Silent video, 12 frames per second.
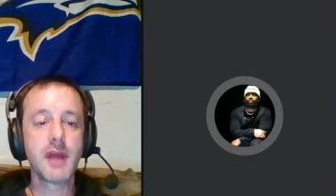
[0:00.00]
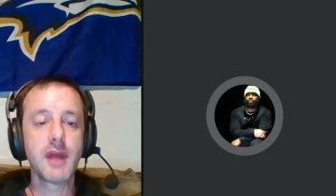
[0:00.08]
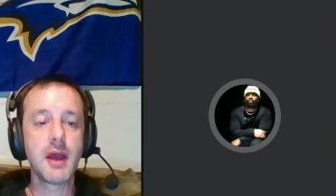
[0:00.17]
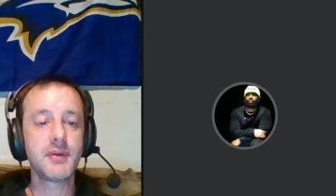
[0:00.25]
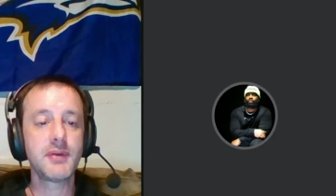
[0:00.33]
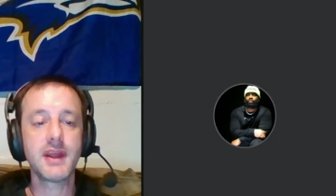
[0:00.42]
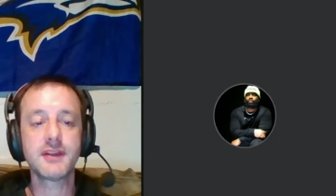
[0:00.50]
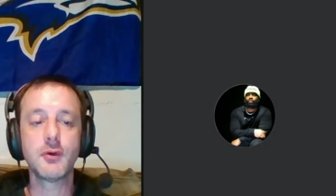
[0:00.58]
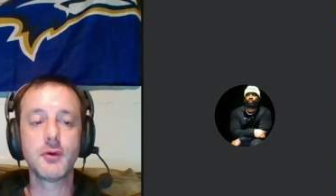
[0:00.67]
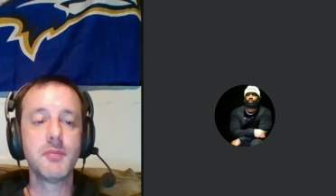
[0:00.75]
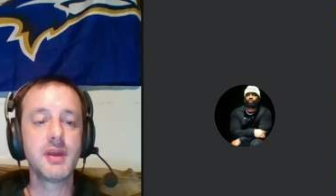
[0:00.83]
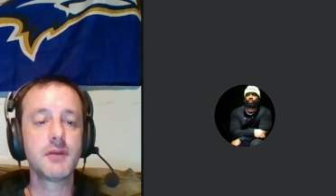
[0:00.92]
round pick
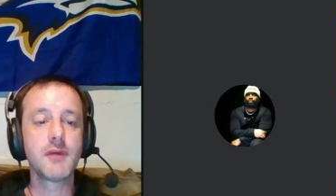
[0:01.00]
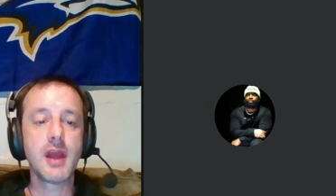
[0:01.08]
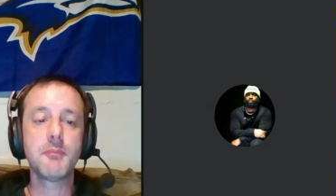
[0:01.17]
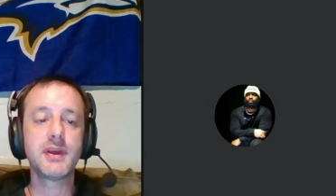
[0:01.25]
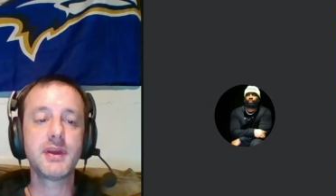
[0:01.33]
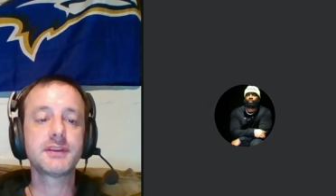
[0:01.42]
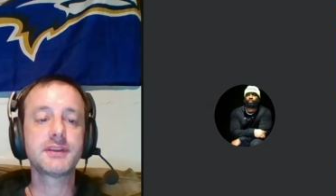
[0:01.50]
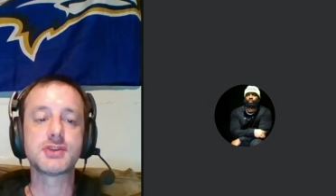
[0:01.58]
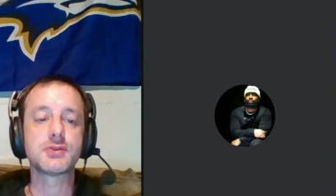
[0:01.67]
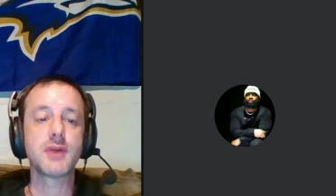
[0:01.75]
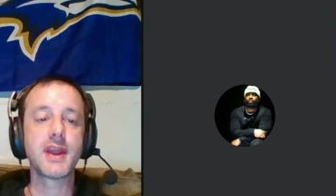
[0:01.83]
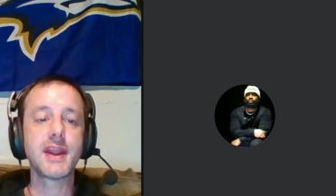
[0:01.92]
to a mid round pick to
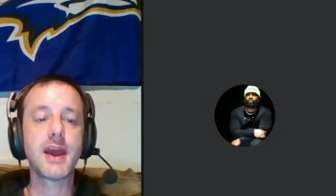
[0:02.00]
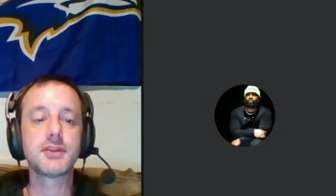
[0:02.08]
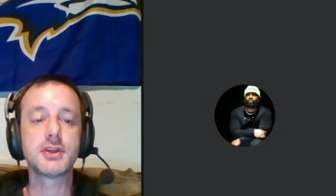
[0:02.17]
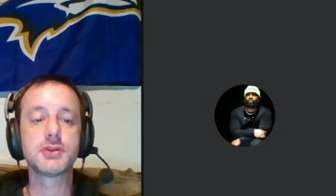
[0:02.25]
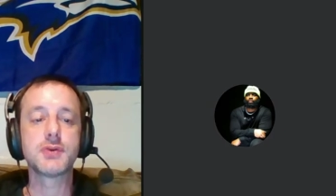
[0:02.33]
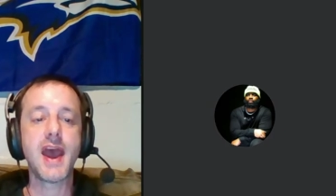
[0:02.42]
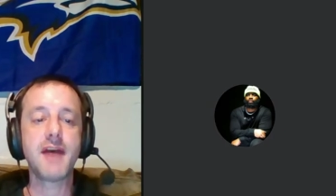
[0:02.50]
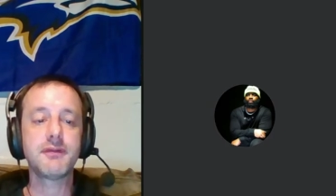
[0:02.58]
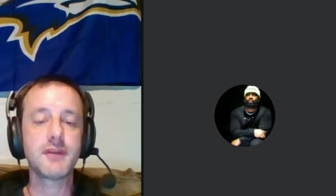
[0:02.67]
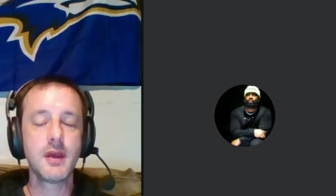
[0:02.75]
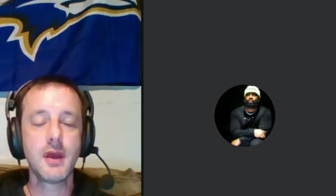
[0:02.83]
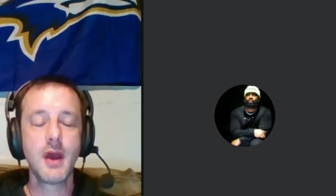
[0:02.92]
straight out the draft.